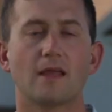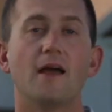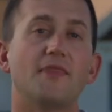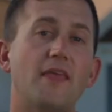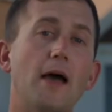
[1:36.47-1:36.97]

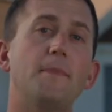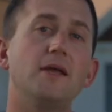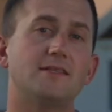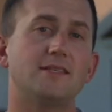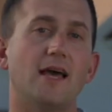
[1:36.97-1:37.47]
That
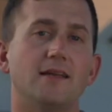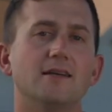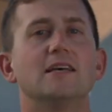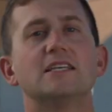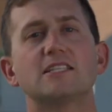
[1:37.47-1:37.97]
being said,
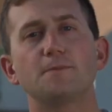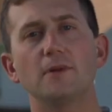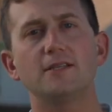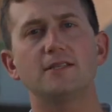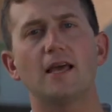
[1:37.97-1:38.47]

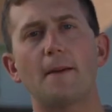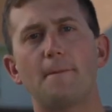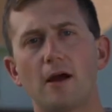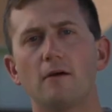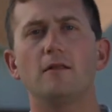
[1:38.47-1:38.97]
split and
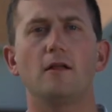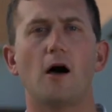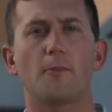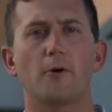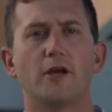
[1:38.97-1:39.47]
parallel
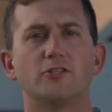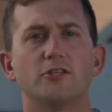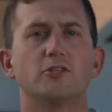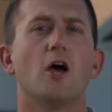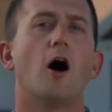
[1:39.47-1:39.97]

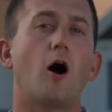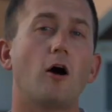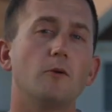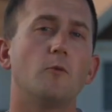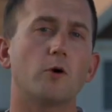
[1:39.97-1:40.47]
operations
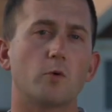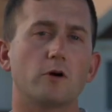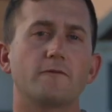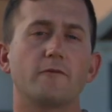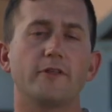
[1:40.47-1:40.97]
are more
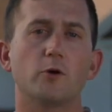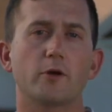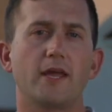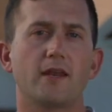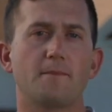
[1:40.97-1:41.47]
work for the
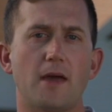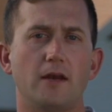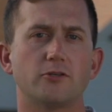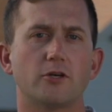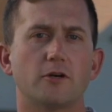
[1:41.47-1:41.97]
organic
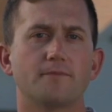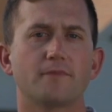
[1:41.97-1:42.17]
manager.